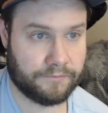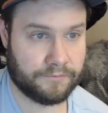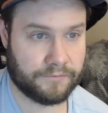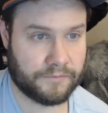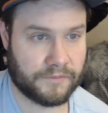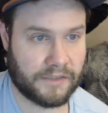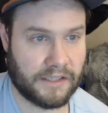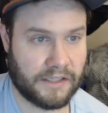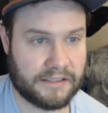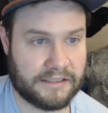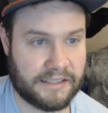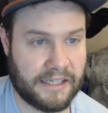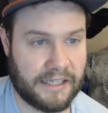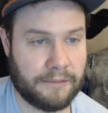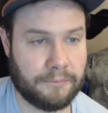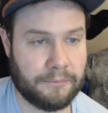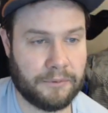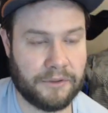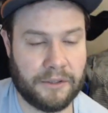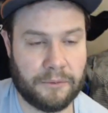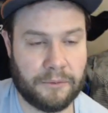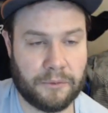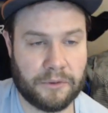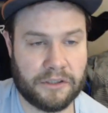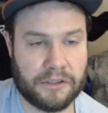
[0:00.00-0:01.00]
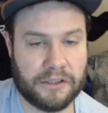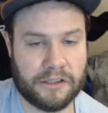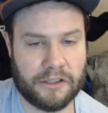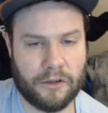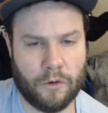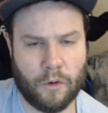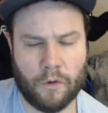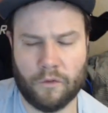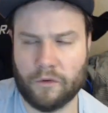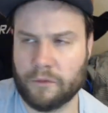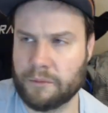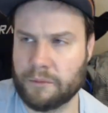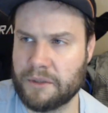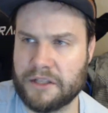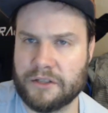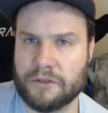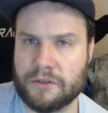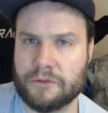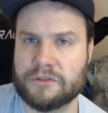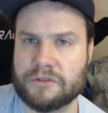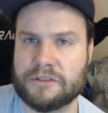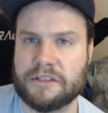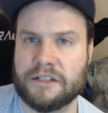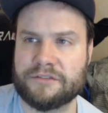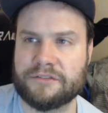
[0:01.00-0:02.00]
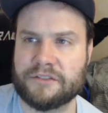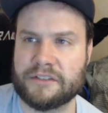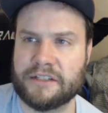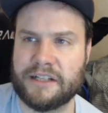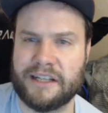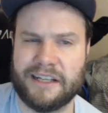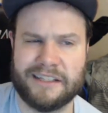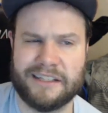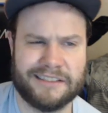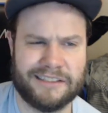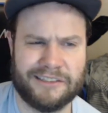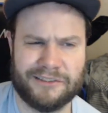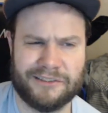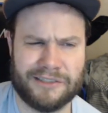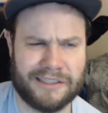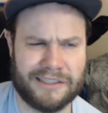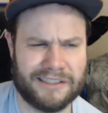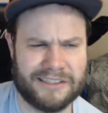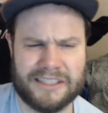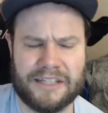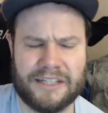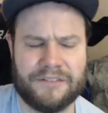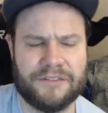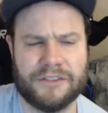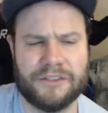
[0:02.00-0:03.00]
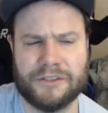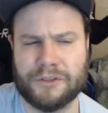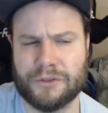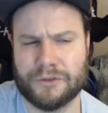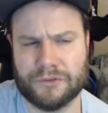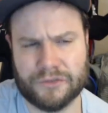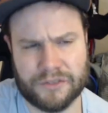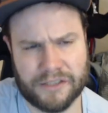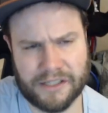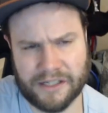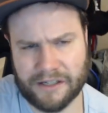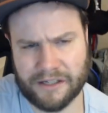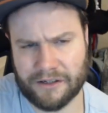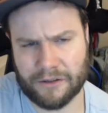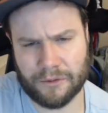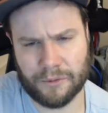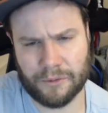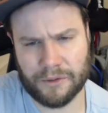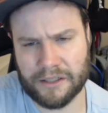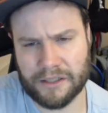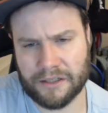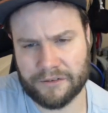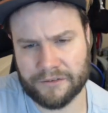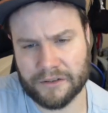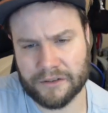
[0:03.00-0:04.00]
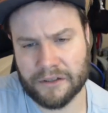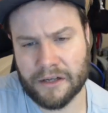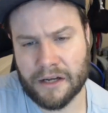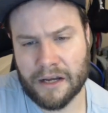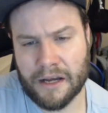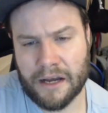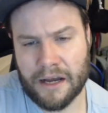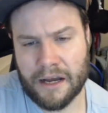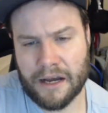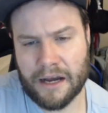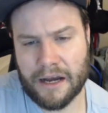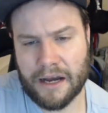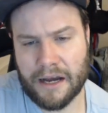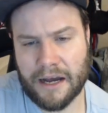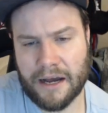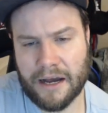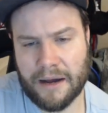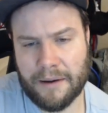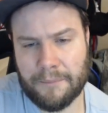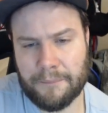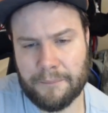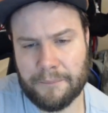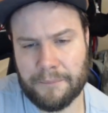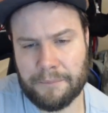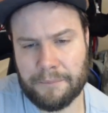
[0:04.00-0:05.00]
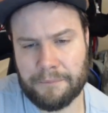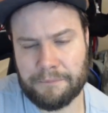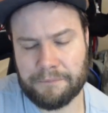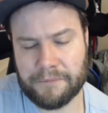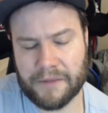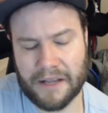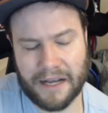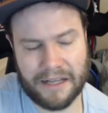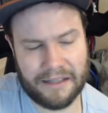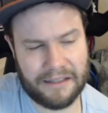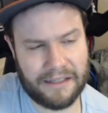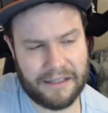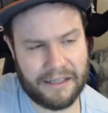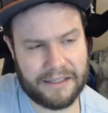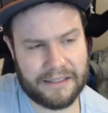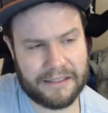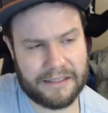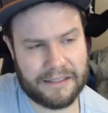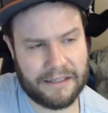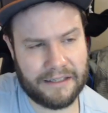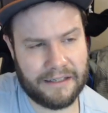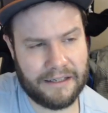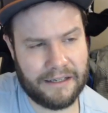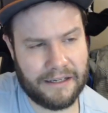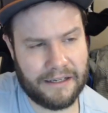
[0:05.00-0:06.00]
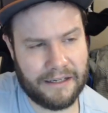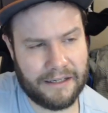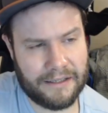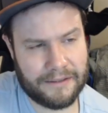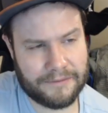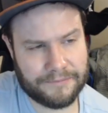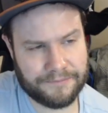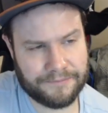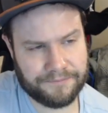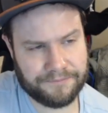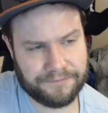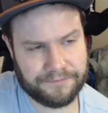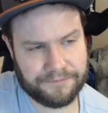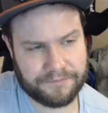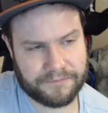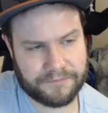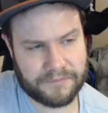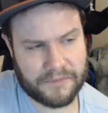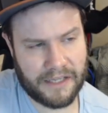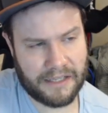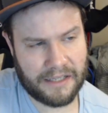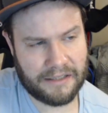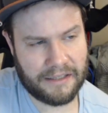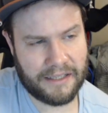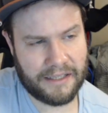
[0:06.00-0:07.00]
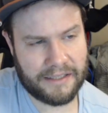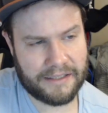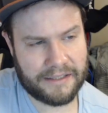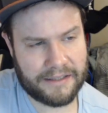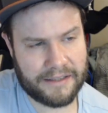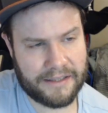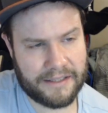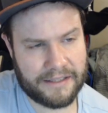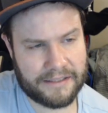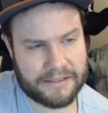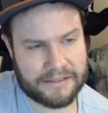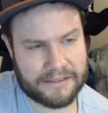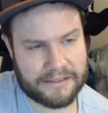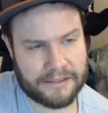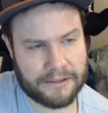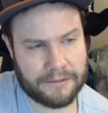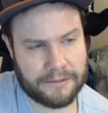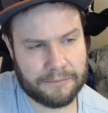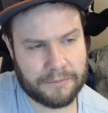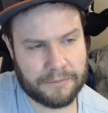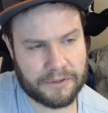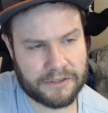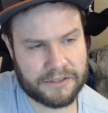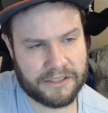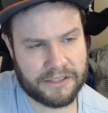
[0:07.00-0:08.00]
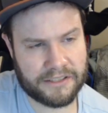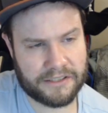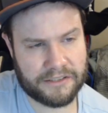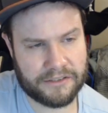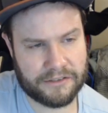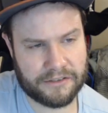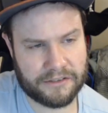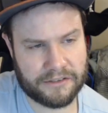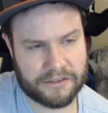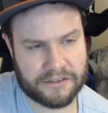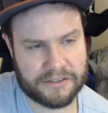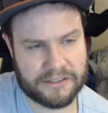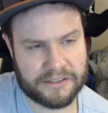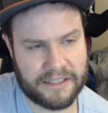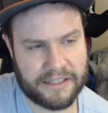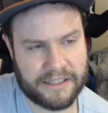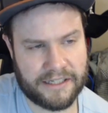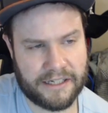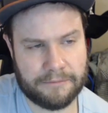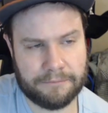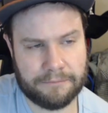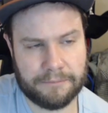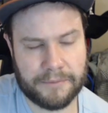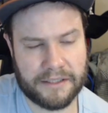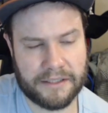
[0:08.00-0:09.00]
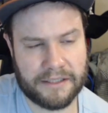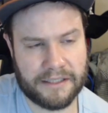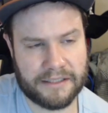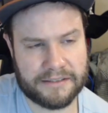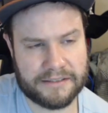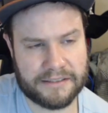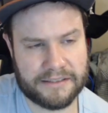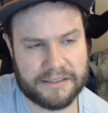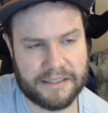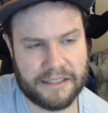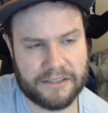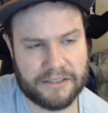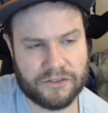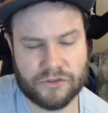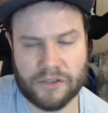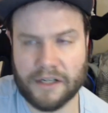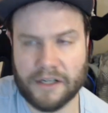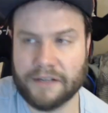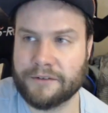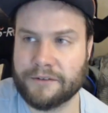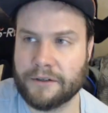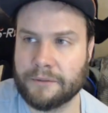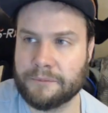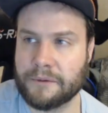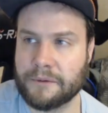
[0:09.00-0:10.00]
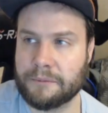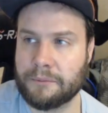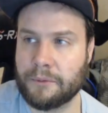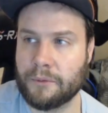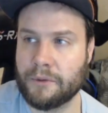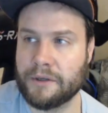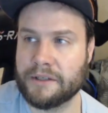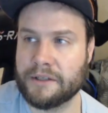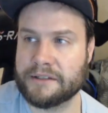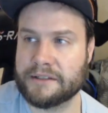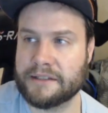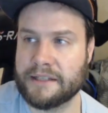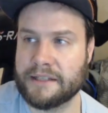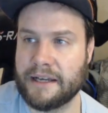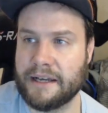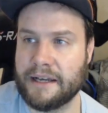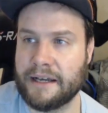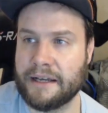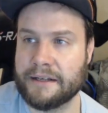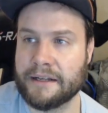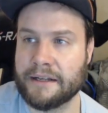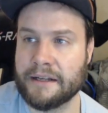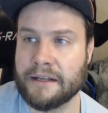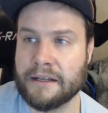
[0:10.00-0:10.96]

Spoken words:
example that we're going to go over, but they use different hands. They use like 7 deuce for air or whatever. I like I like this particular setup because it does drive home the point that